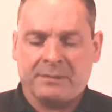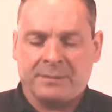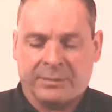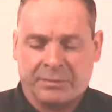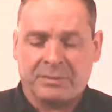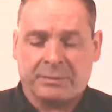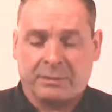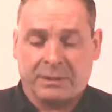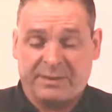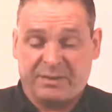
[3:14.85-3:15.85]
first of
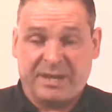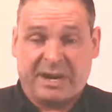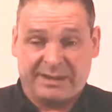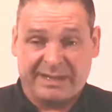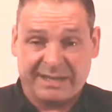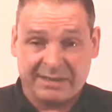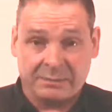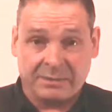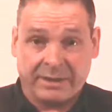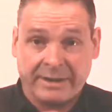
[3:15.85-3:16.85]
all, if you start to get
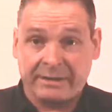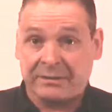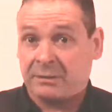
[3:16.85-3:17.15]
some tightness